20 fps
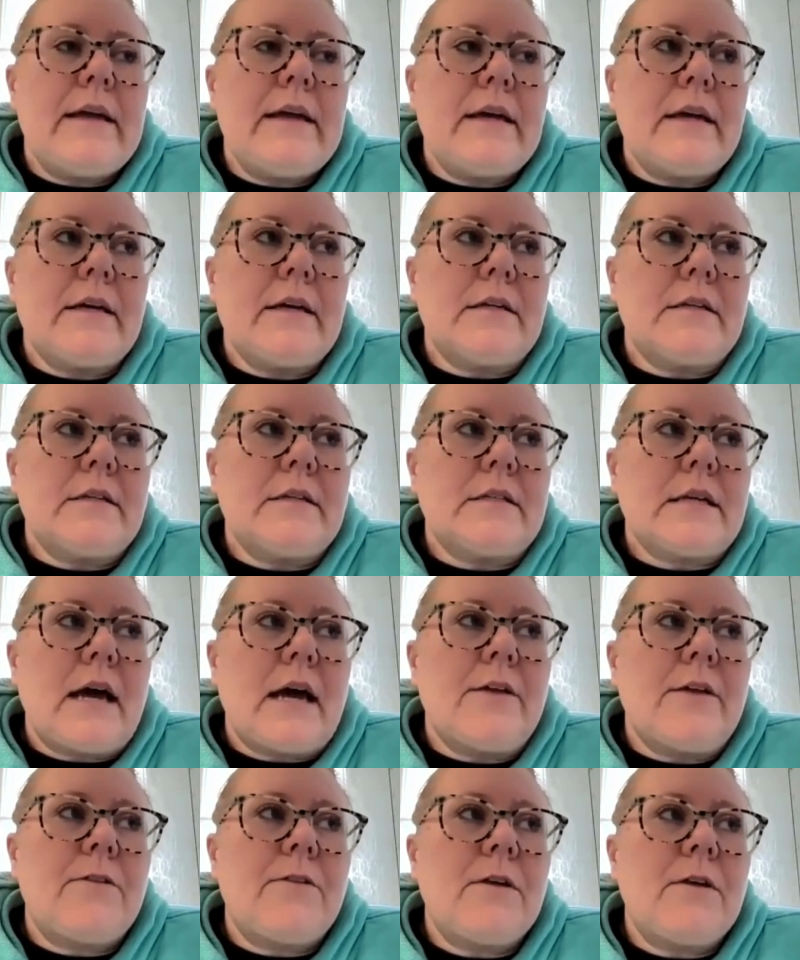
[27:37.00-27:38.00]
And
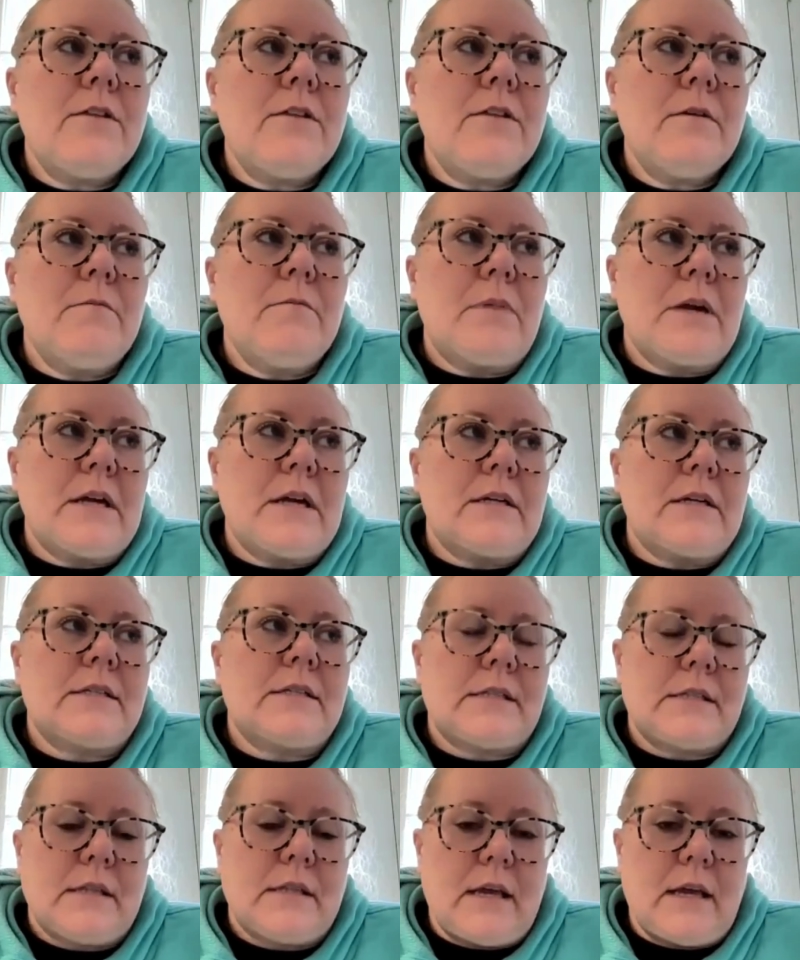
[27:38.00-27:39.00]
I think the
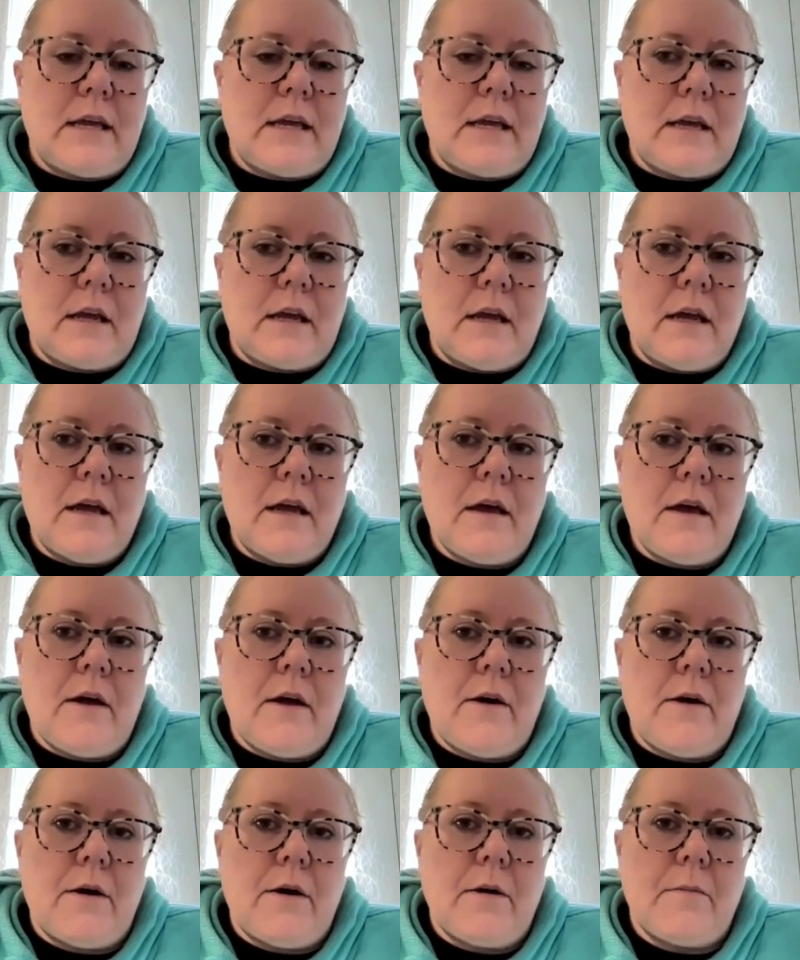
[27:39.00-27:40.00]
biggest thing,
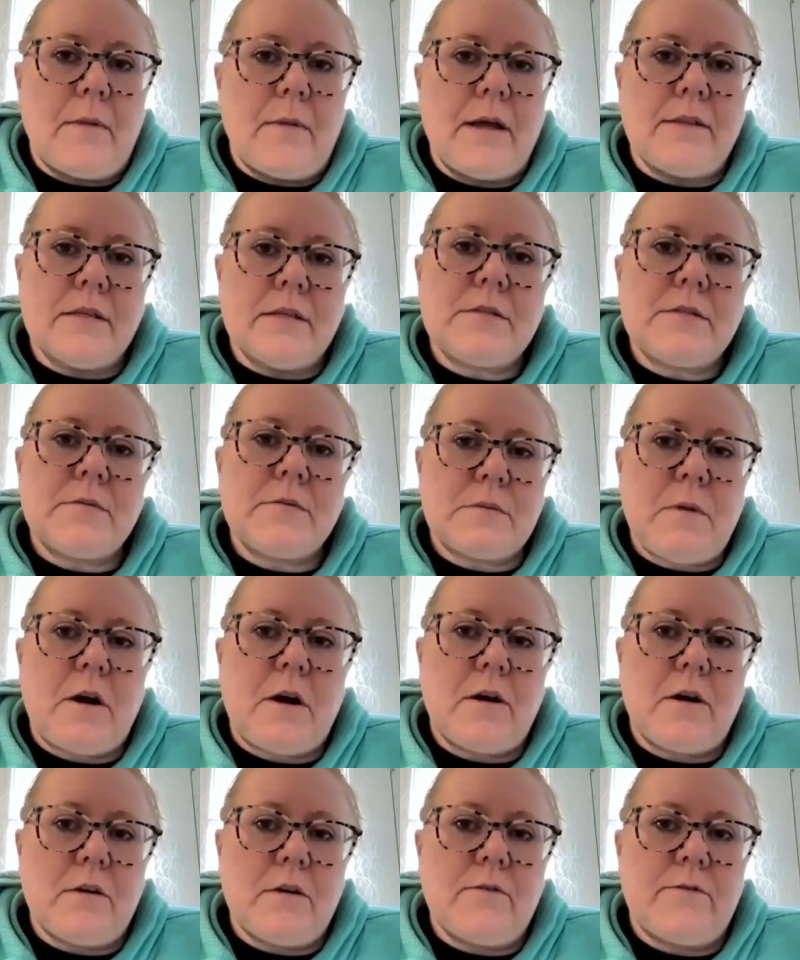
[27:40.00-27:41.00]
and this was
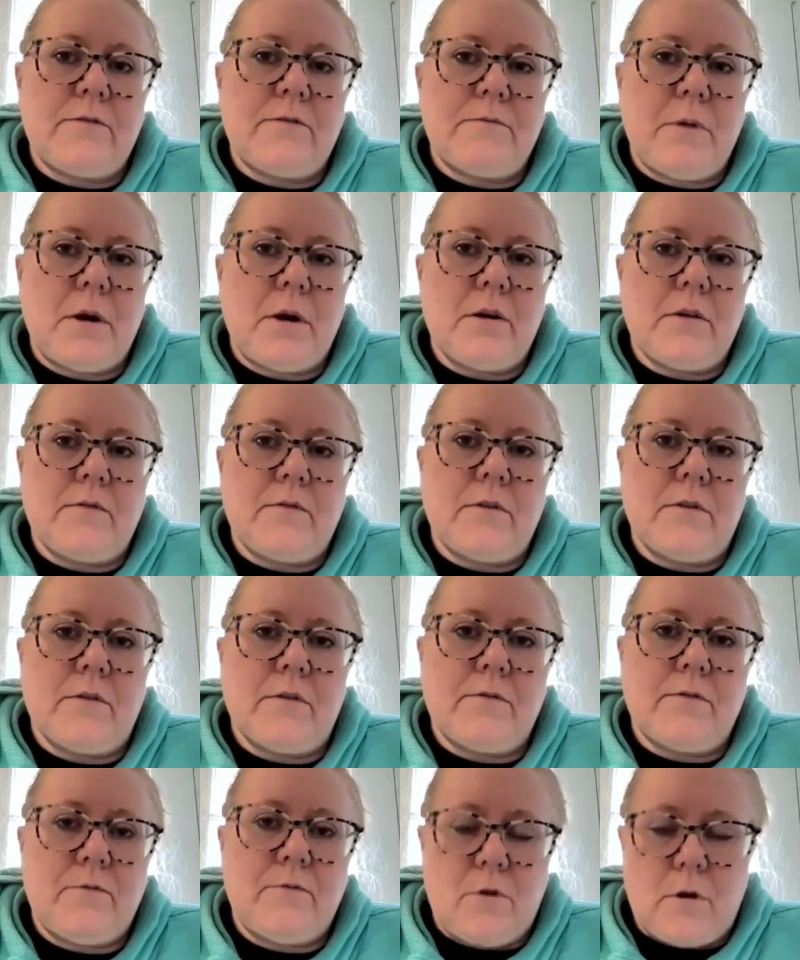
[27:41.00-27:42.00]
part of
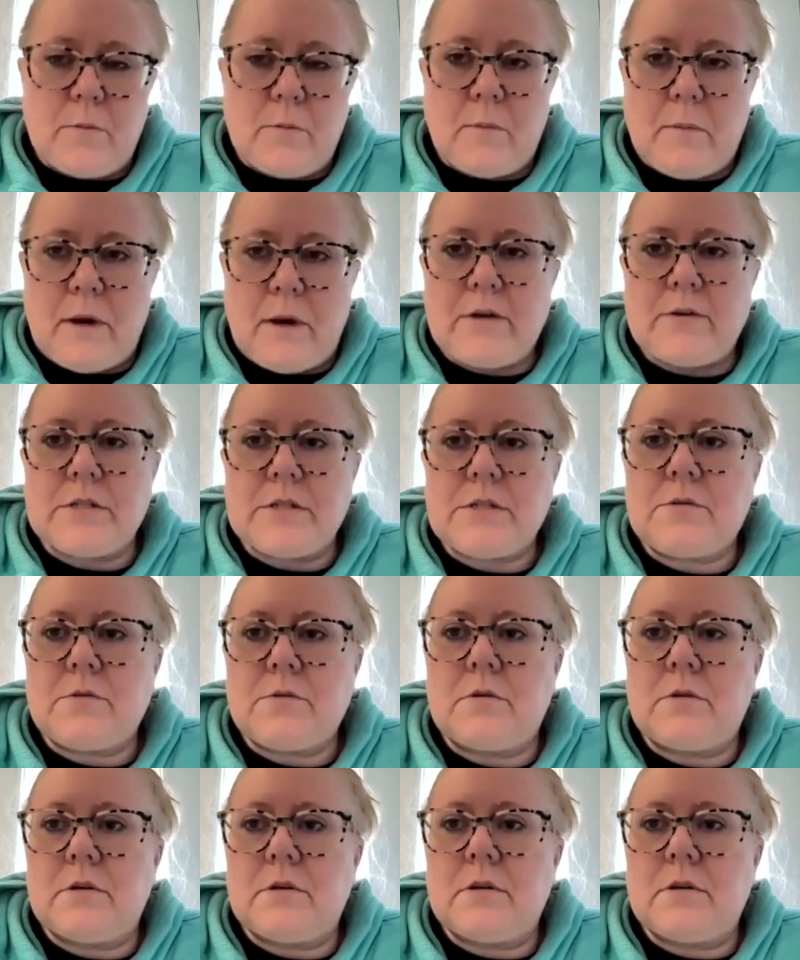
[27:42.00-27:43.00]
the former
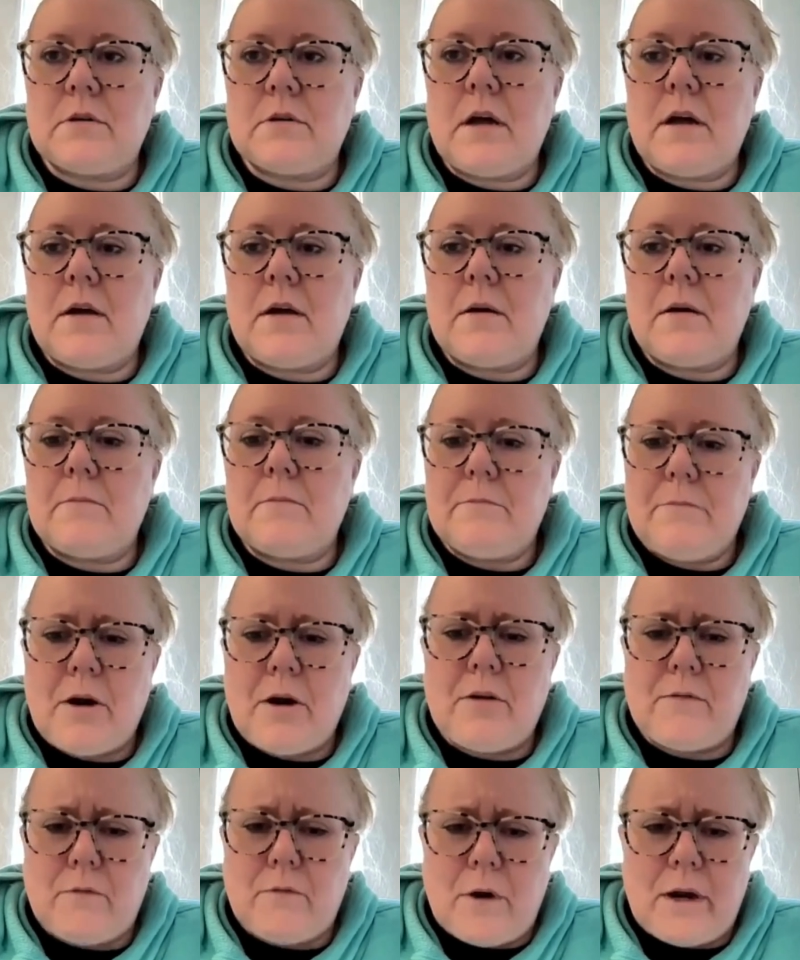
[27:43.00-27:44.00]
microschool,
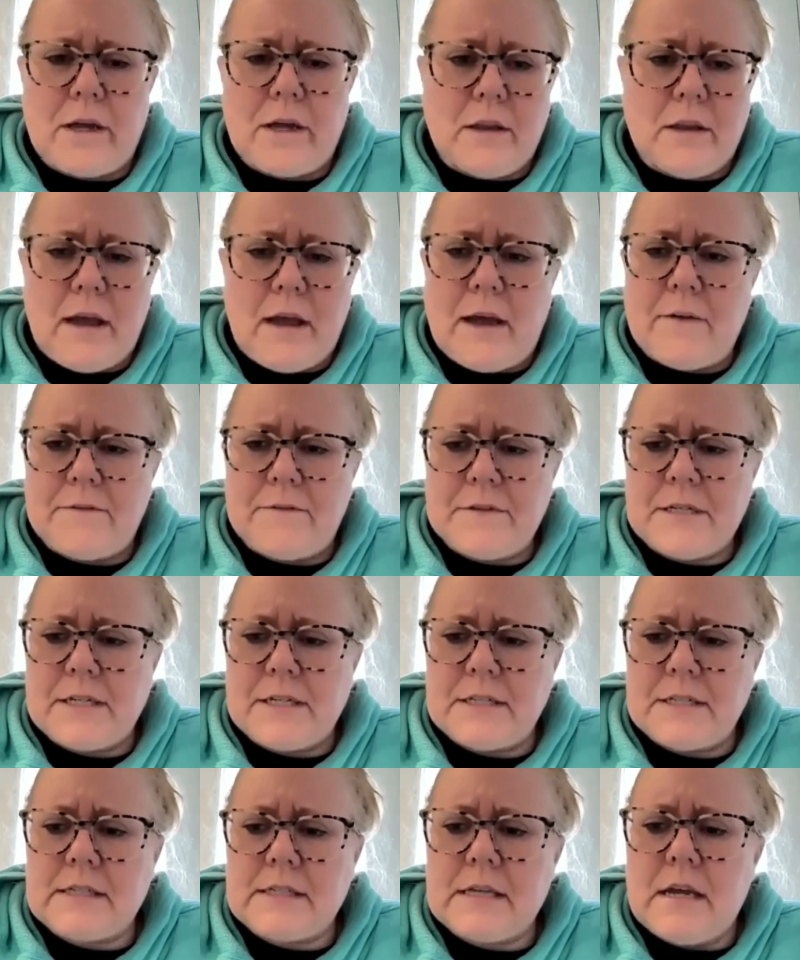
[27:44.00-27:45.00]
part of why I left
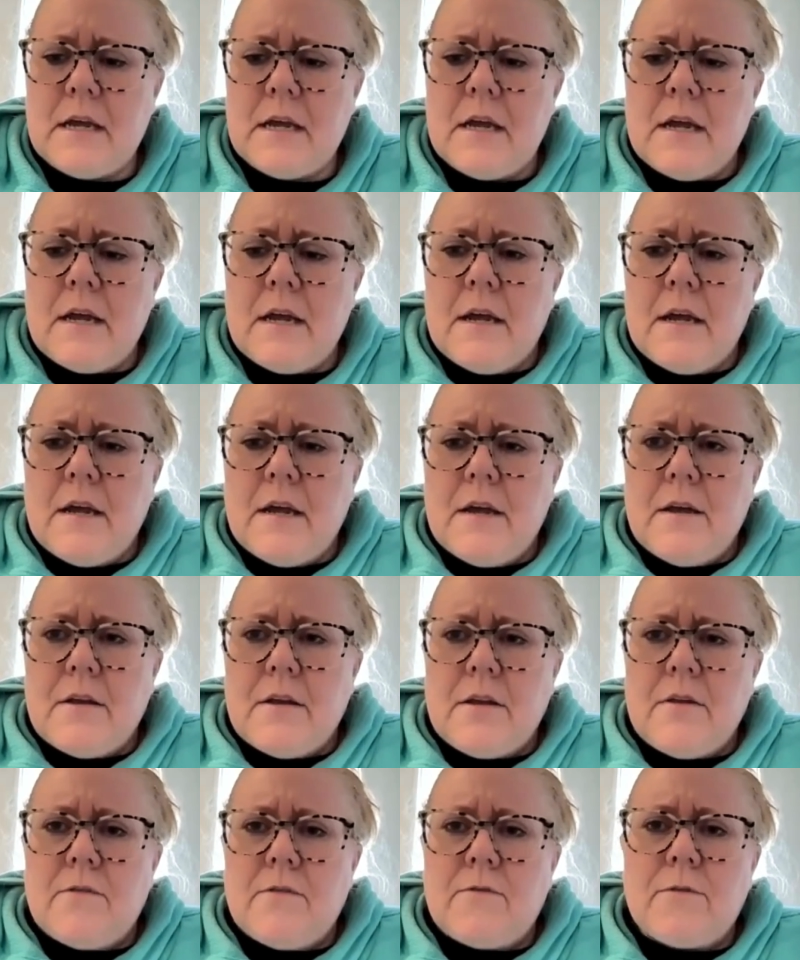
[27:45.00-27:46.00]
is
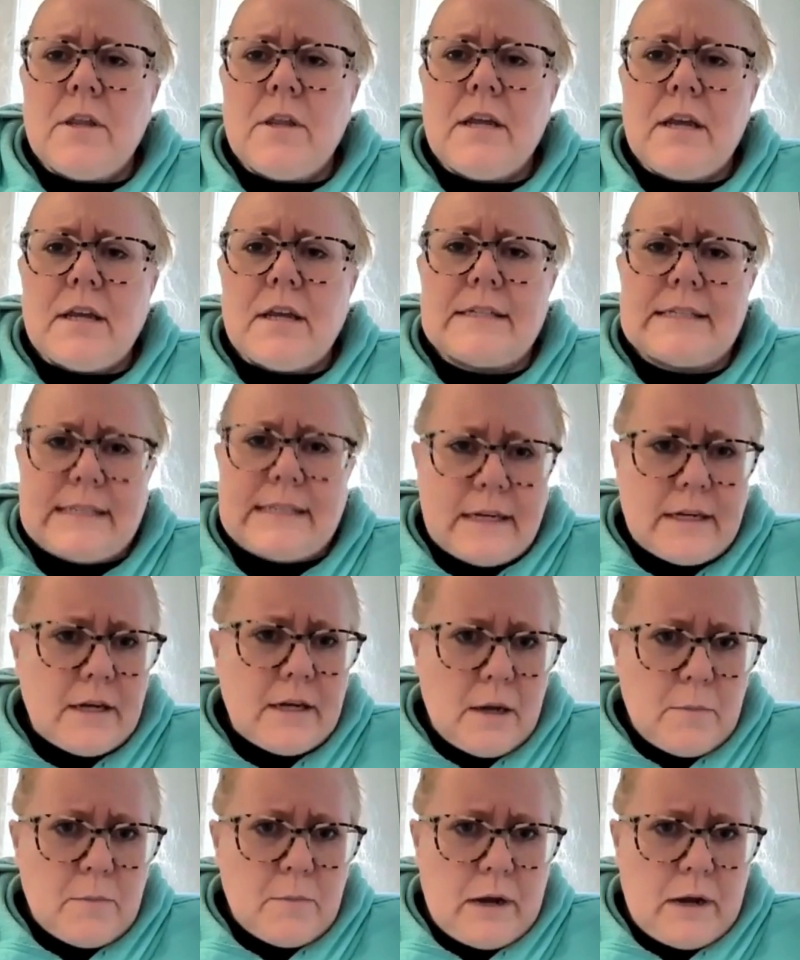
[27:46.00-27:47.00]
you've really got to set
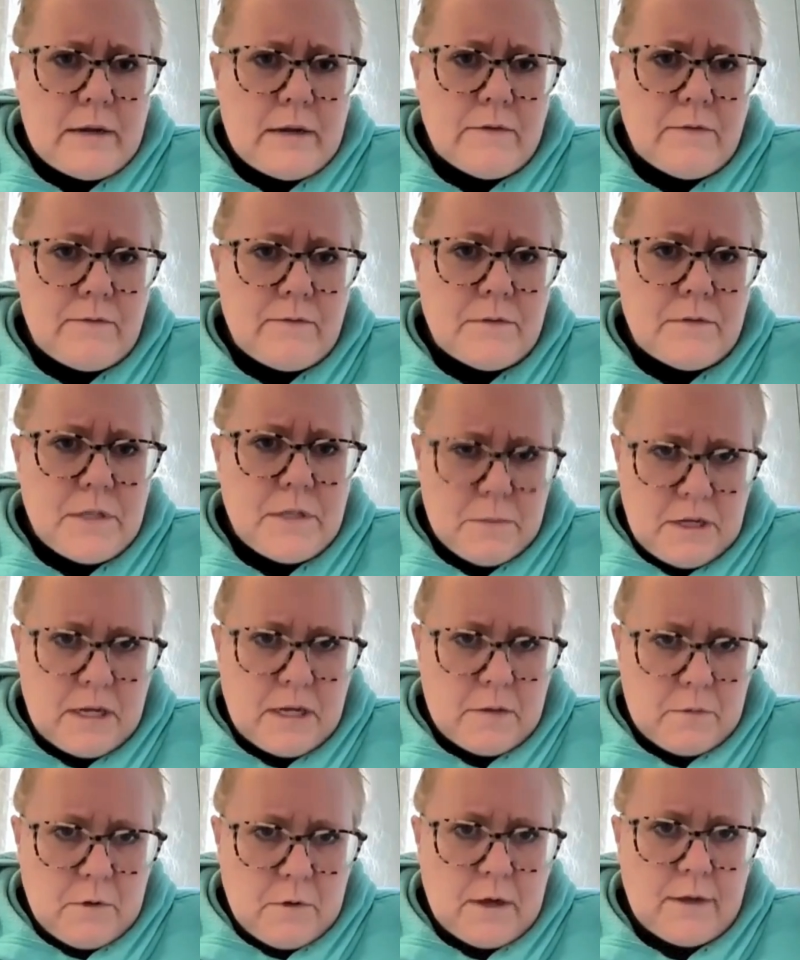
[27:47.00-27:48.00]
it up right to
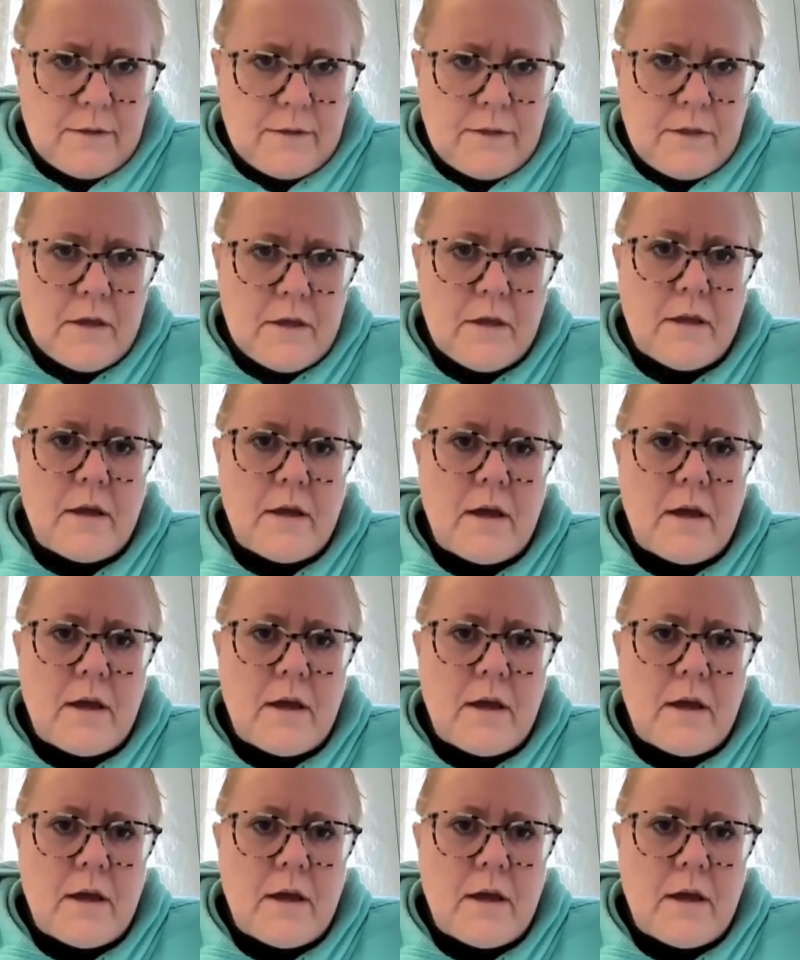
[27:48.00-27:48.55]
begin with.